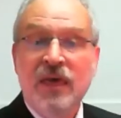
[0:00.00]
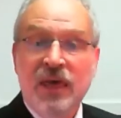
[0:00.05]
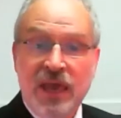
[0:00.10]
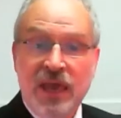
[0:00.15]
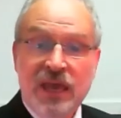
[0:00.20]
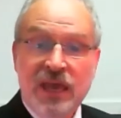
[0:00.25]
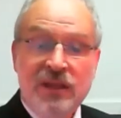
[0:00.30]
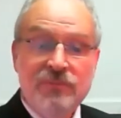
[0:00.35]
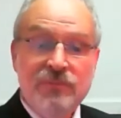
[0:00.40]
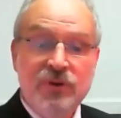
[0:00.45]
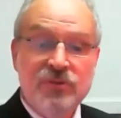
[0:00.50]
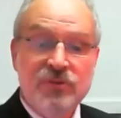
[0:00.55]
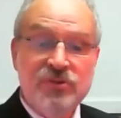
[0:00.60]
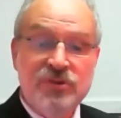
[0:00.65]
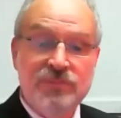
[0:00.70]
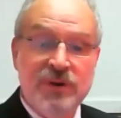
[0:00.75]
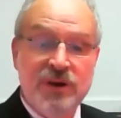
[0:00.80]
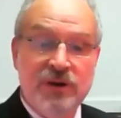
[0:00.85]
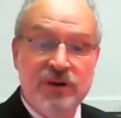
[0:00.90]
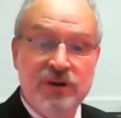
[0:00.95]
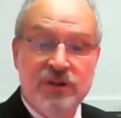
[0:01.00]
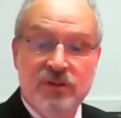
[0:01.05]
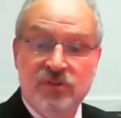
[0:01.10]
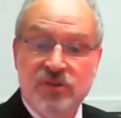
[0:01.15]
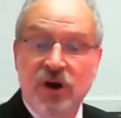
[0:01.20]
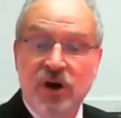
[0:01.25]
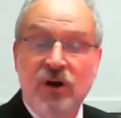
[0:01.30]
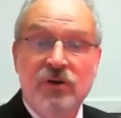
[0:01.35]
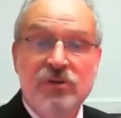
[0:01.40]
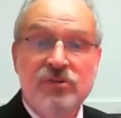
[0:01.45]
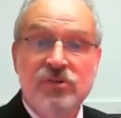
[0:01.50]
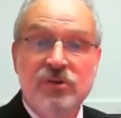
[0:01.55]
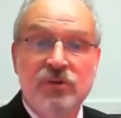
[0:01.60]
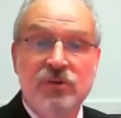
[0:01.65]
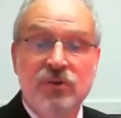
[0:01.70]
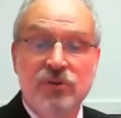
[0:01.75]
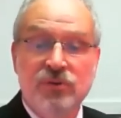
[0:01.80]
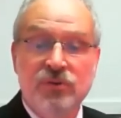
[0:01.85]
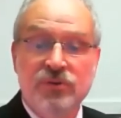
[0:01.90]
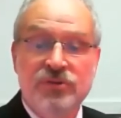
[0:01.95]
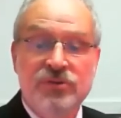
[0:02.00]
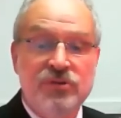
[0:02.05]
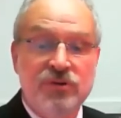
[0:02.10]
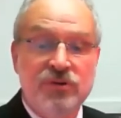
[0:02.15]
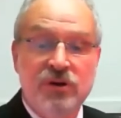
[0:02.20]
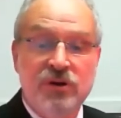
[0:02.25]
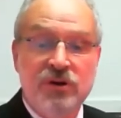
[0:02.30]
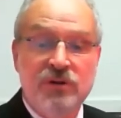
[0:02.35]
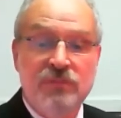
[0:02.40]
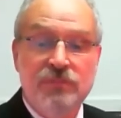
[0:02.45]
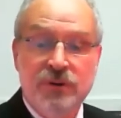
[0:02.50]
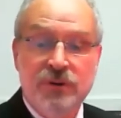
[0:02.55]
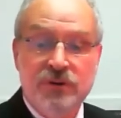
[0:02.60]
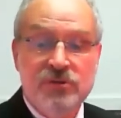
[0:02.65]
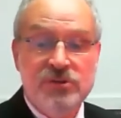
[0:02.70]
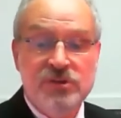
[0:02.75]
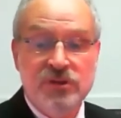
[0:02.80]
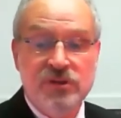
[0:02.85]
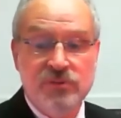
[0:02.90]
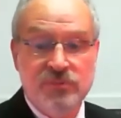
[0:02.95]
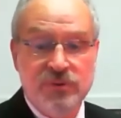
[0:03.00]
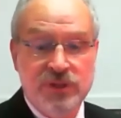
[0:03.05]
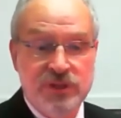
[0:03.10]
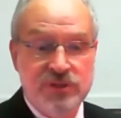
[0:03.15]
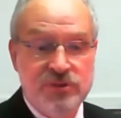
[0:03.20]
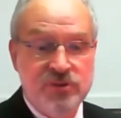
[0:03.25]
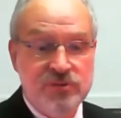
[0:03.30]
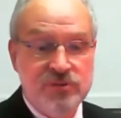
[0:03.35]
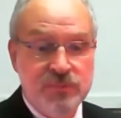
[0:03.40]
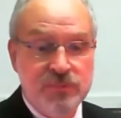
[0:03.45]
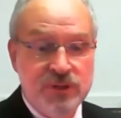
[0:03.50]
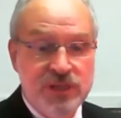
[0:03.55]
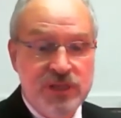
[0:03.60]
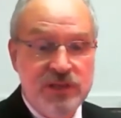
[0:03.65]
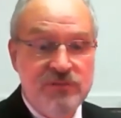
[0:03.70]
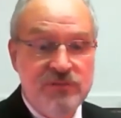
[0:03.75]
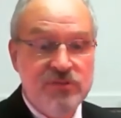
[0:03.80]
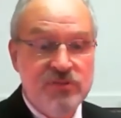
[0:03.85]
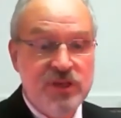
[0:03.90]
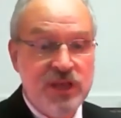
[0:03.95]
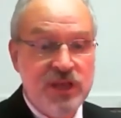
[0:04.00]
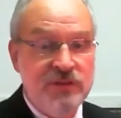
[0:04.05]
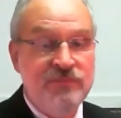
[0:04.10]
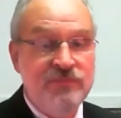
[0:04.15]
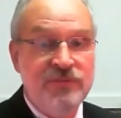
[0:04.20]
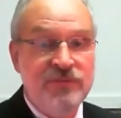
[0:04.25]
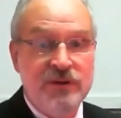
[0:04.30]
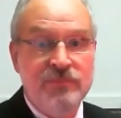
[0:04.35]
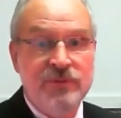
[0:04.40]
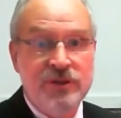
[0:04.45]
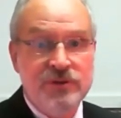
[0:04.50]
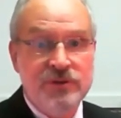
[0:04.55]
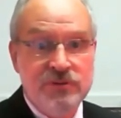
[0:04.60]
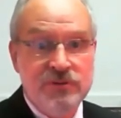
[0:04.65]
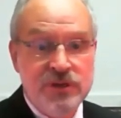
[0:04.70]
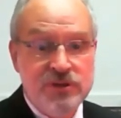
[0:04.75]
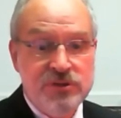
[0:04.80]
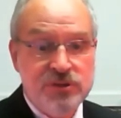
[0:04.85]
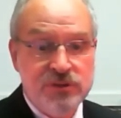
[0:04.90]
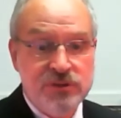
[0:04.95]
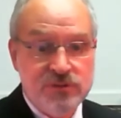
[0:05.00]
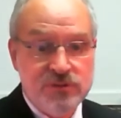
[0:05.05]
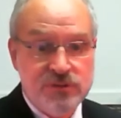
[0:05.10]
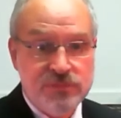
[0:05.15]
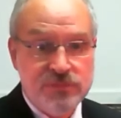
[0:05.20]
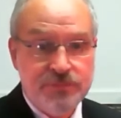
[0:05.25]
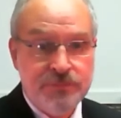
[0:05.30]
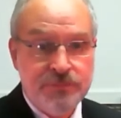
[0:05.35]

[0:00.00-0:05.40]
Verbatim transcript: And most Americans also hold strong personal religious beliefs and family traditions.